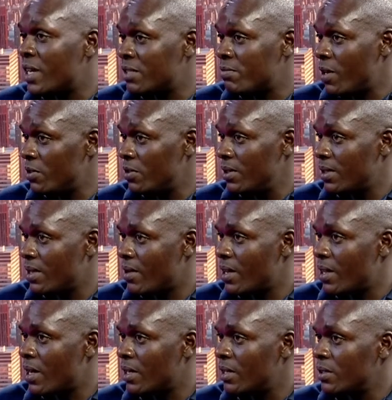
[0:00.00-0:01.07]
my spouse is the
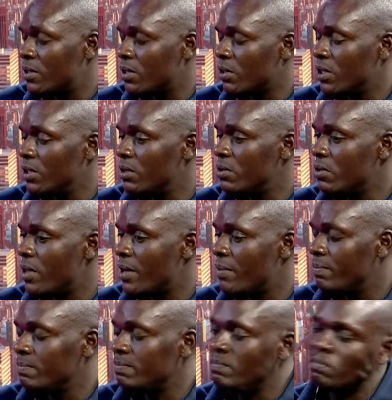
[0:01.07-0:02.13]
one that is talking to
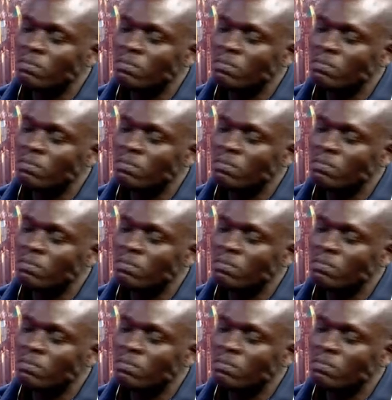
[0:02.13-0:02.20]
them.